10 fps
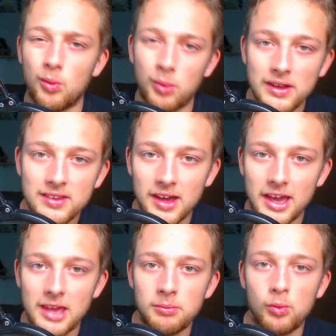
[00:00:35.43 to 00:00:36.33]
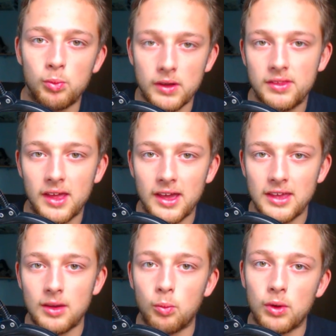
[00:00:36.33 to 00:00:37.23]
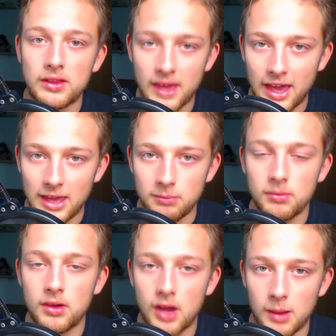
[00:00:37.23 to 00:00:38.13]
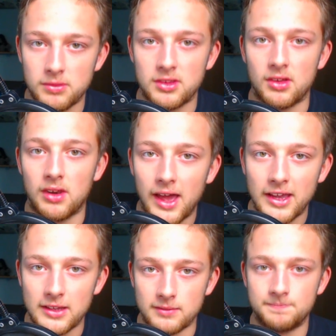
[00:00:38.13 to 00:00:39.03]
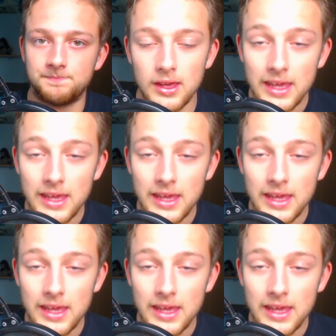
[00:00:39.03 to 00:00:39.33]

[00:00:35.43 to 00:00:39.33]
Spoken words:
what time, what day, what game comes online.